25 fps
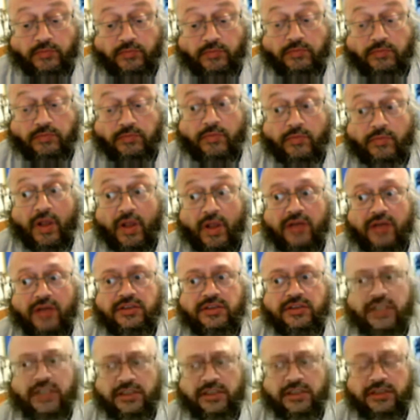
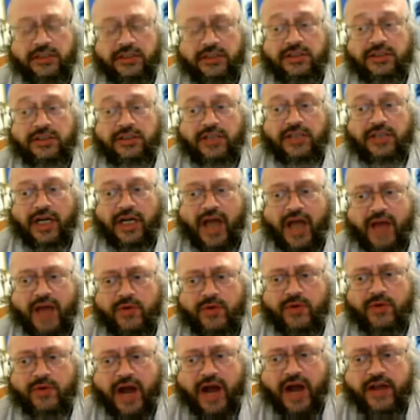Since I would
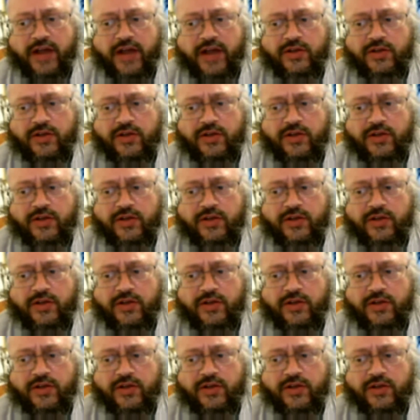either have to